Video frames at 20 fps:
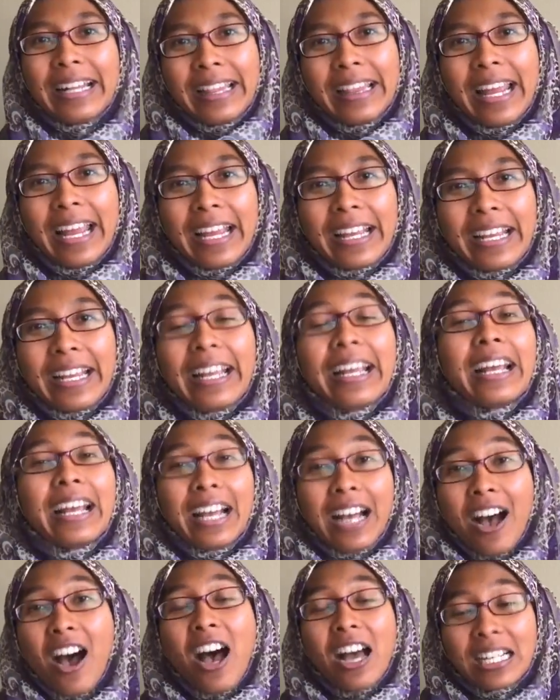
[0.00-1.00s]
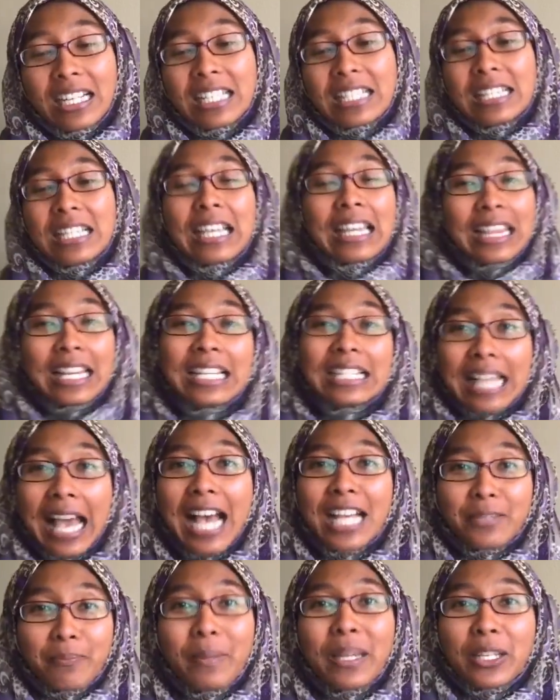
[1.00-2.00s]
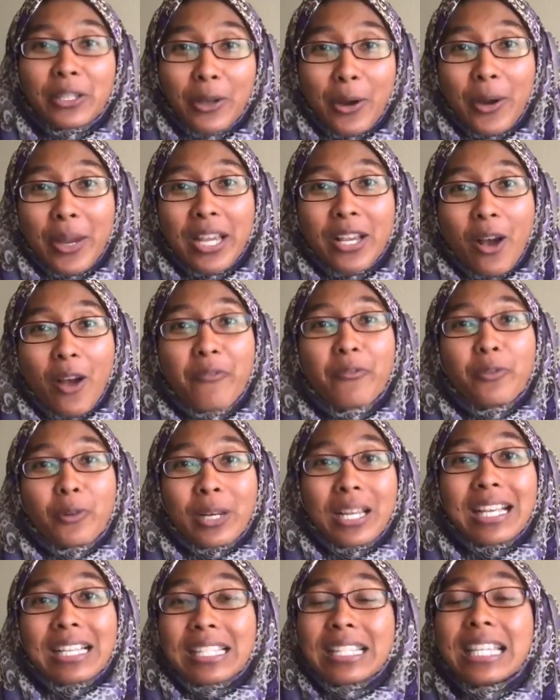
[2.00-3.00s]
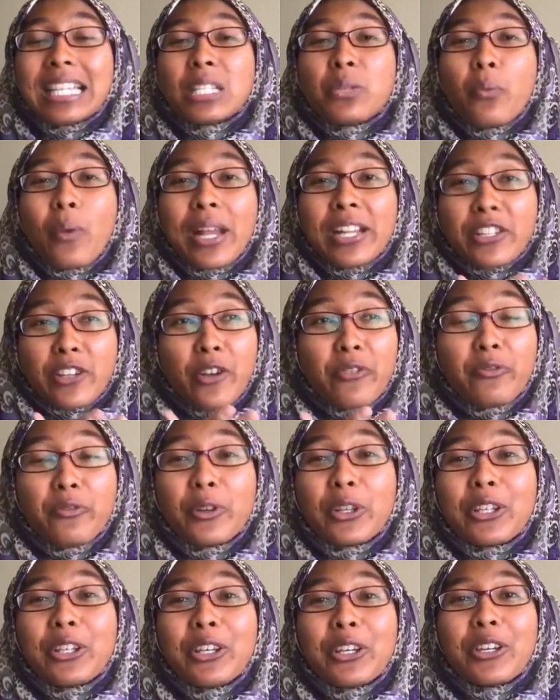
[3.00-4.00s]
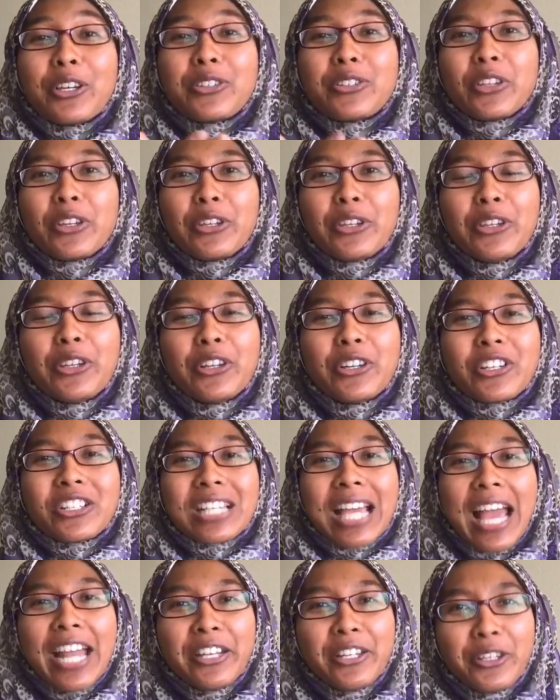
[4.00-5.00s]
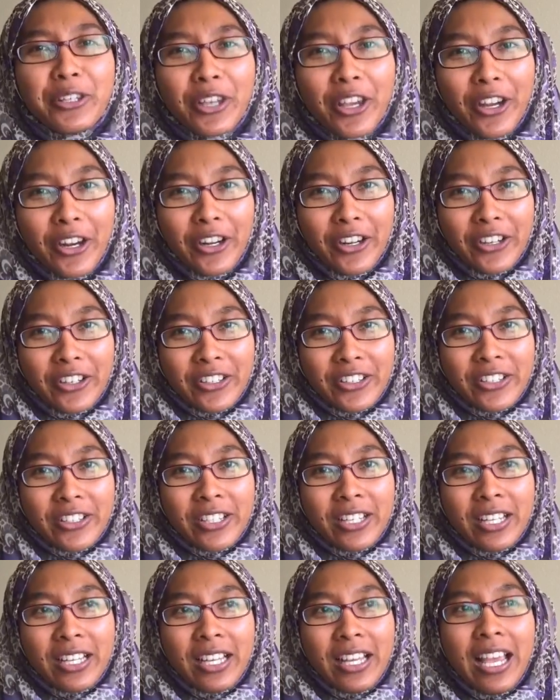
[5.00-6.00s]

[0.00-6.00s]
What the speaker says: Like, honestly, this has been going on for years. This went on for years, years, and years.